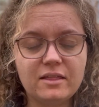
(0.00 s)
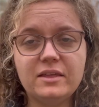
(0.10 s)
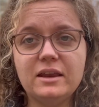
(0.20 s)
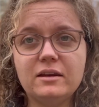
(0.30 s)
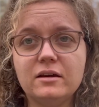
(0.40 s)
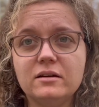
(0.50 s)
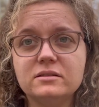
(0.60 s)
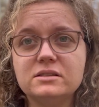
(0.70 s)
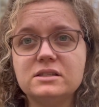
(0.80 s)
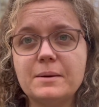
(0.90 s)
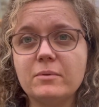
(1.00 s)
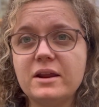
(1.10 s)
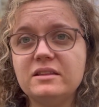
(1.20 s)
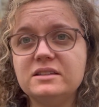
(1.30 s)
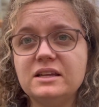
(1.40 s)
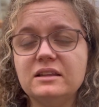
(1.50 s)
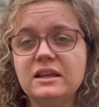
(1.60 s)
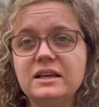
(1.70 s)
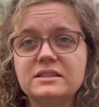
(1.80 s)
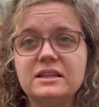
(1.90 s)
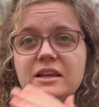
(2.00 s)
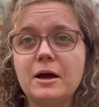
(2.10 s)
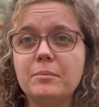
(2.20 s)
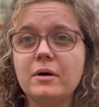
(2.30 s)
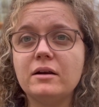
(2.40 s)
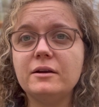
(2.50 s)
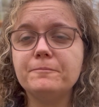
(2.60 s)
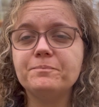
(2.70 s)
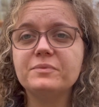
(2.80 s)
then separated the seedlings and then up-potted them.